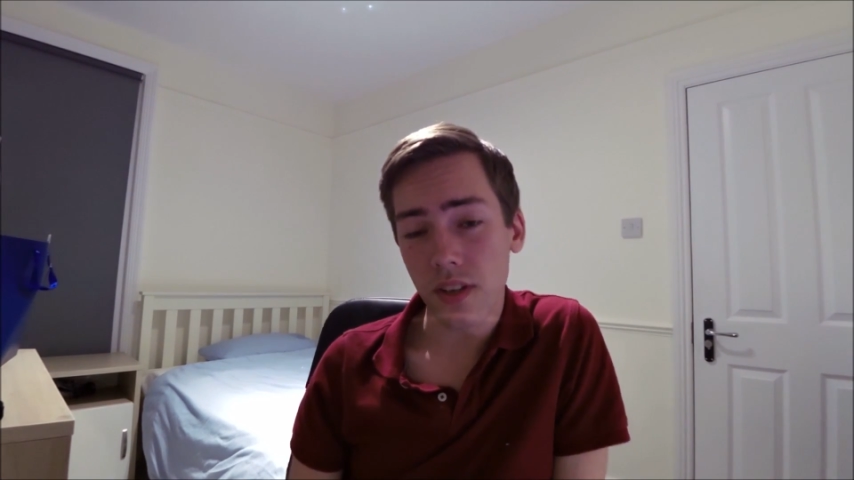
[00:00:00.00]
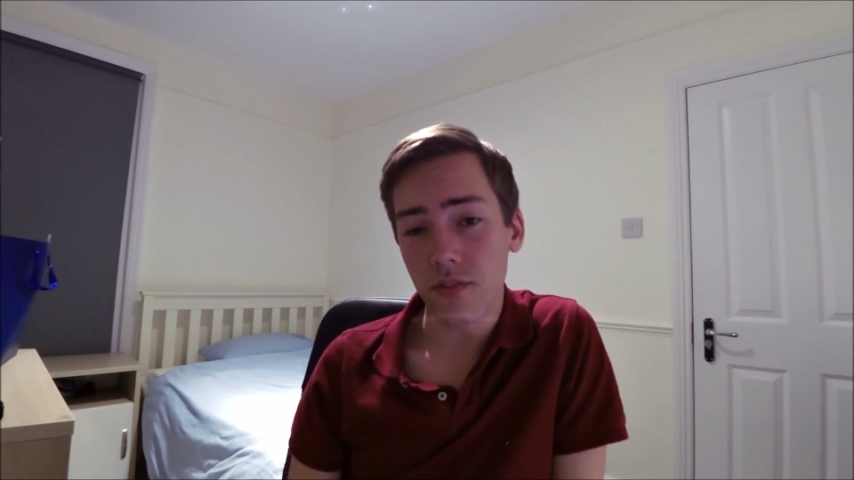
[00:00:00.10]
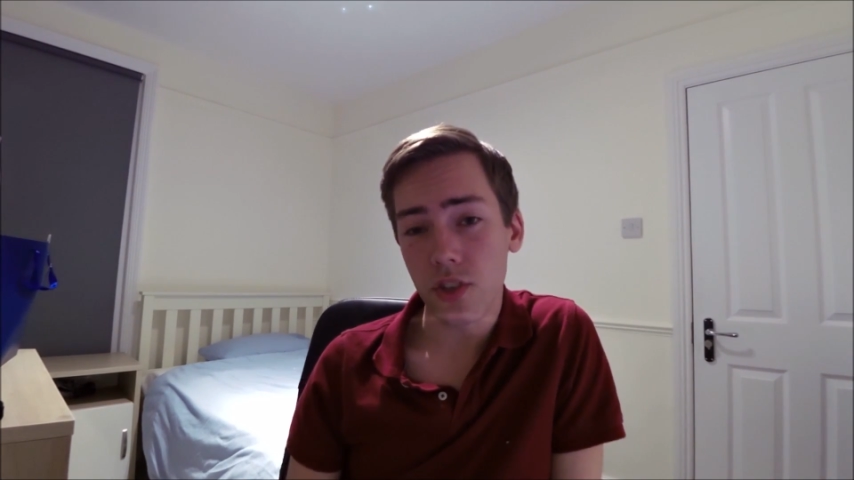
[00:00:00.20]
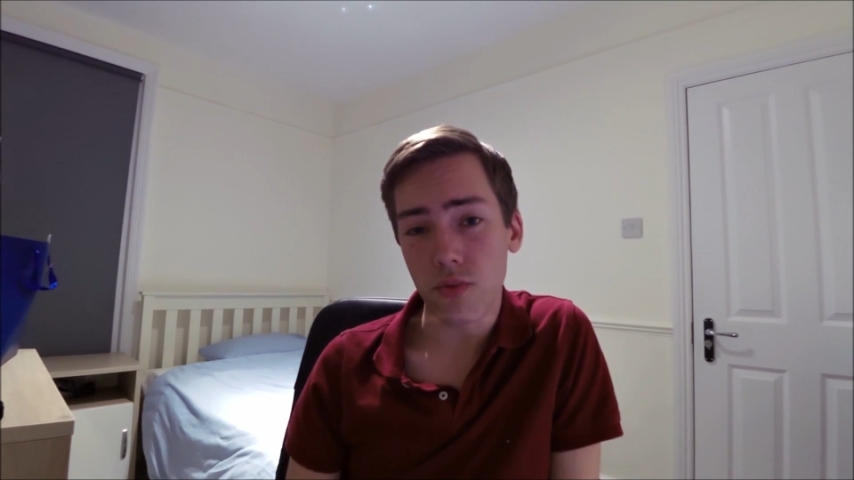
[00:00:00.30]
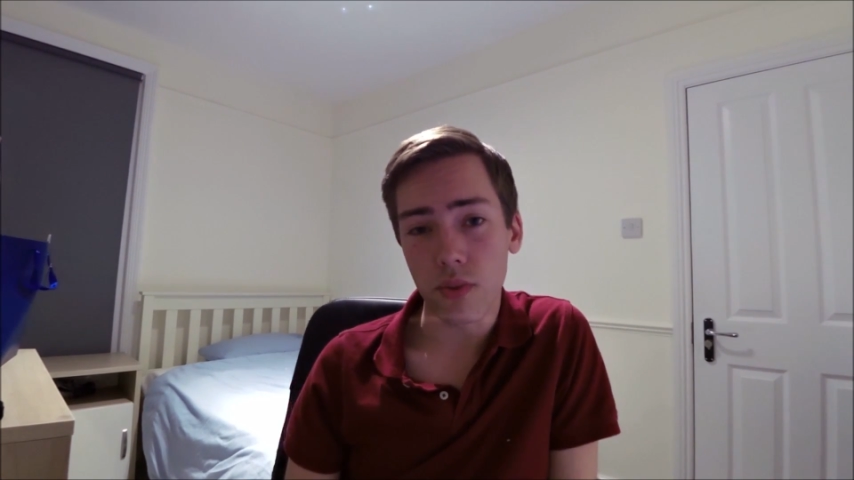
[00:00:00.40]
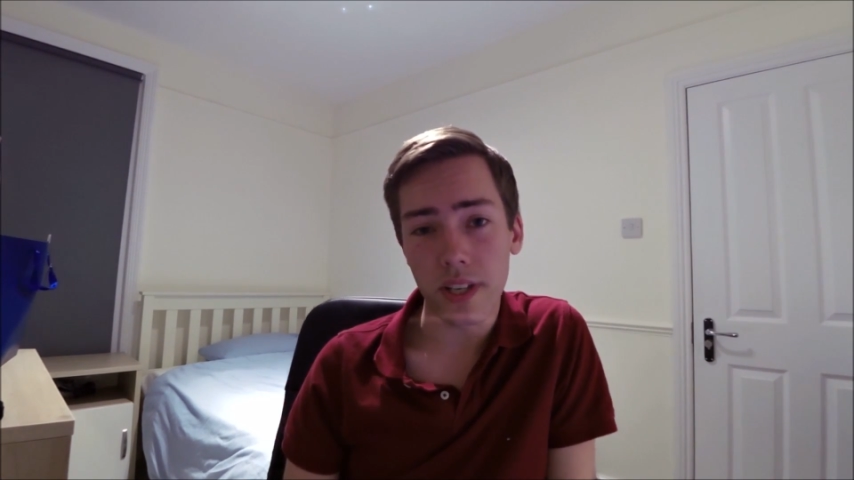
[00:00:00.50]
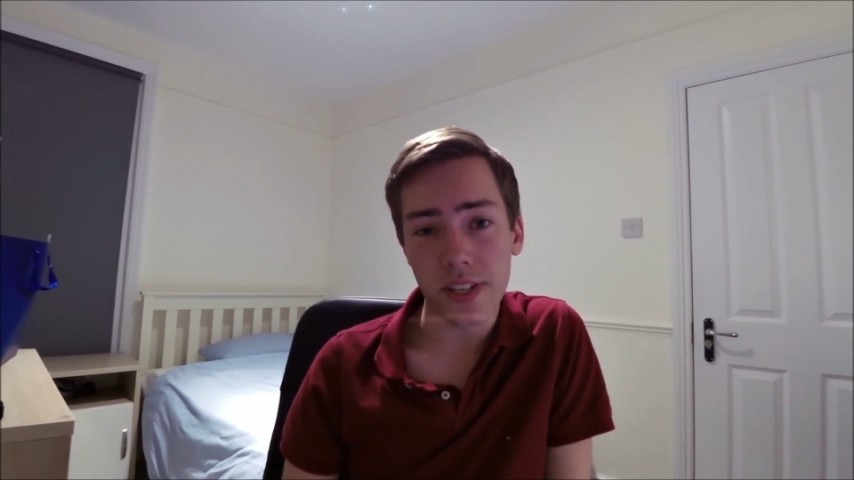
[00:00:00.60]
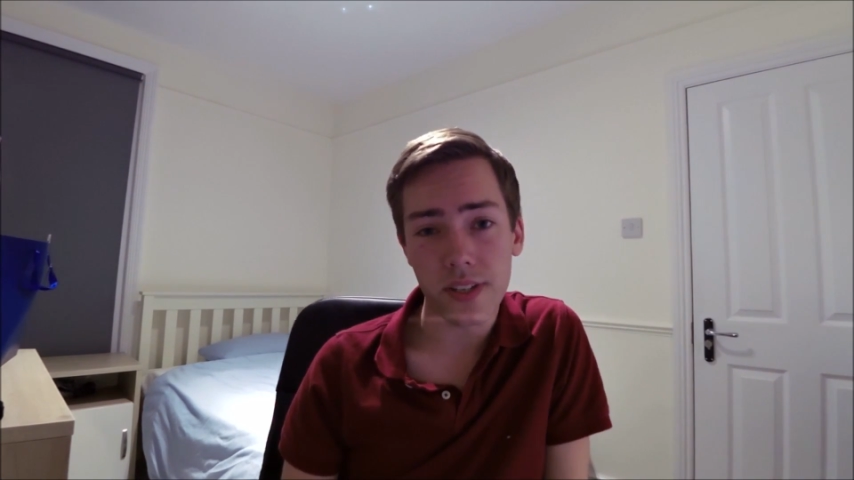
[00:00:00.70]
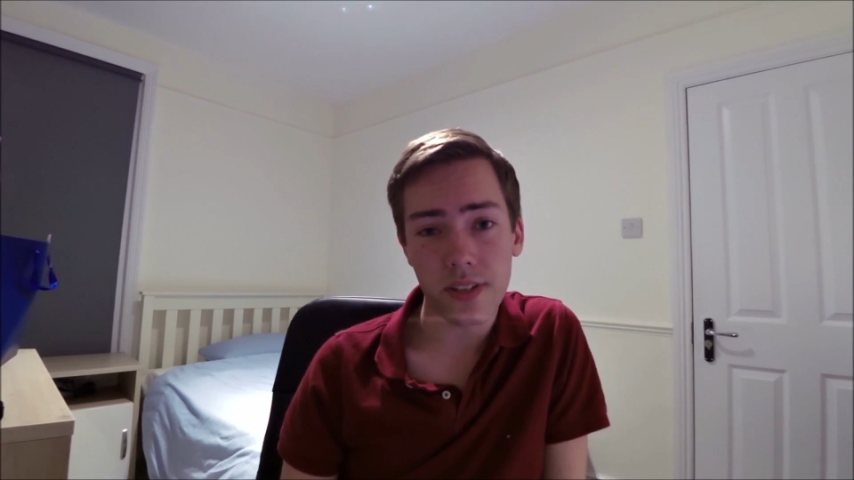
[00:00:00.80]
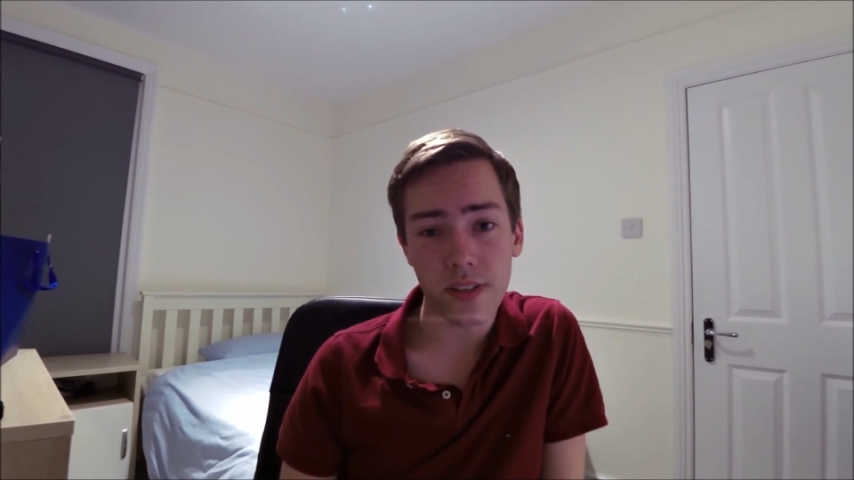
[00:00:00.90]
this, I've just
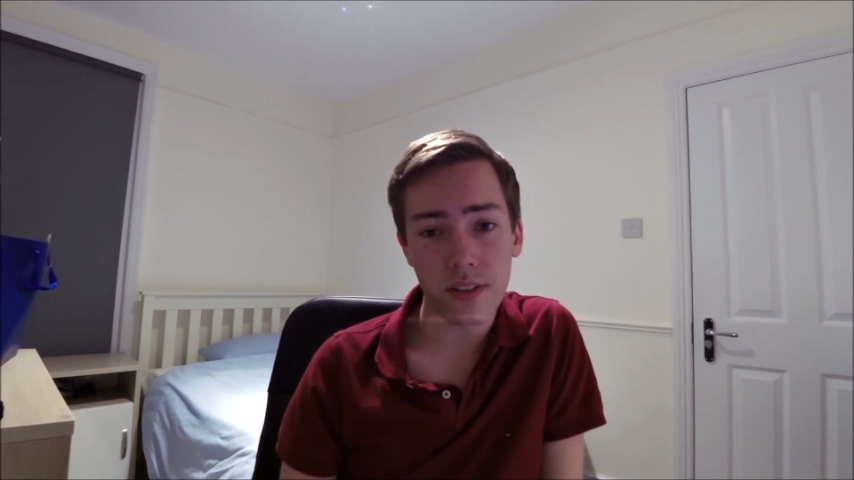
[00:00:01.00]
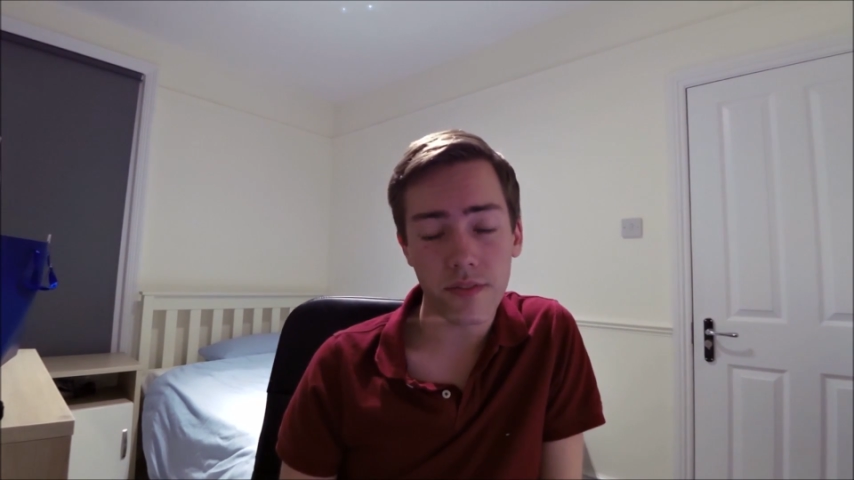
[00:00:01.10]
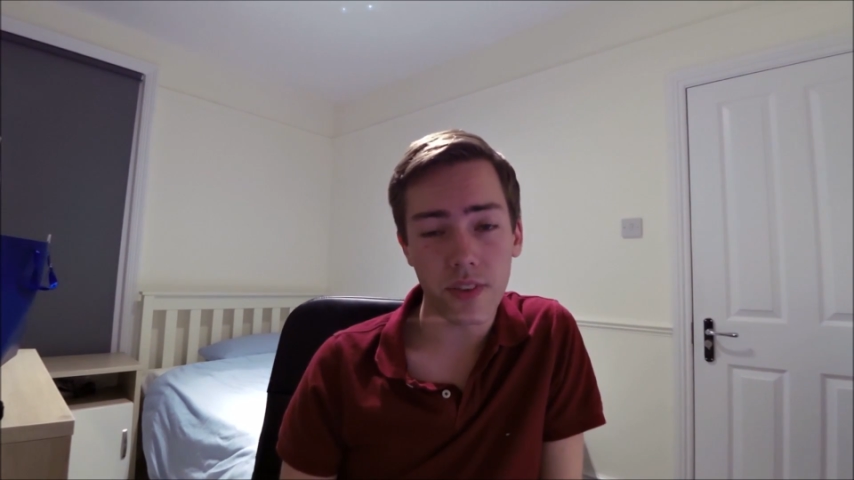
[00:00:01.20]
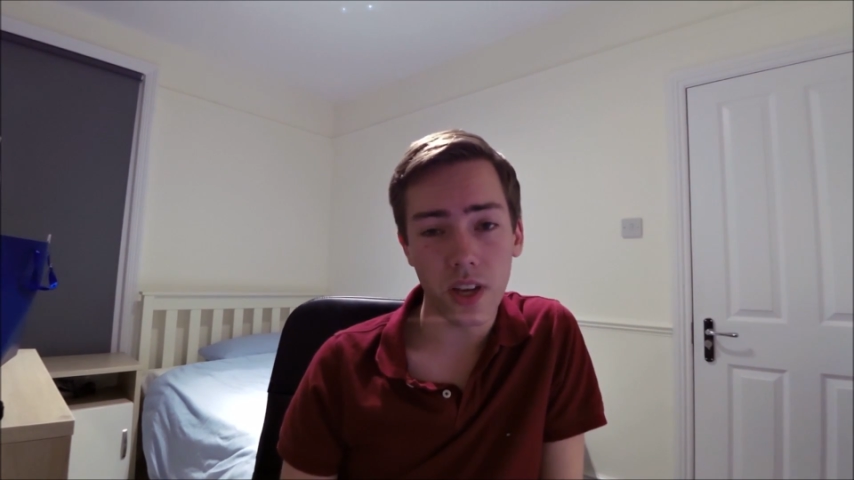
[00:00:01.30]
released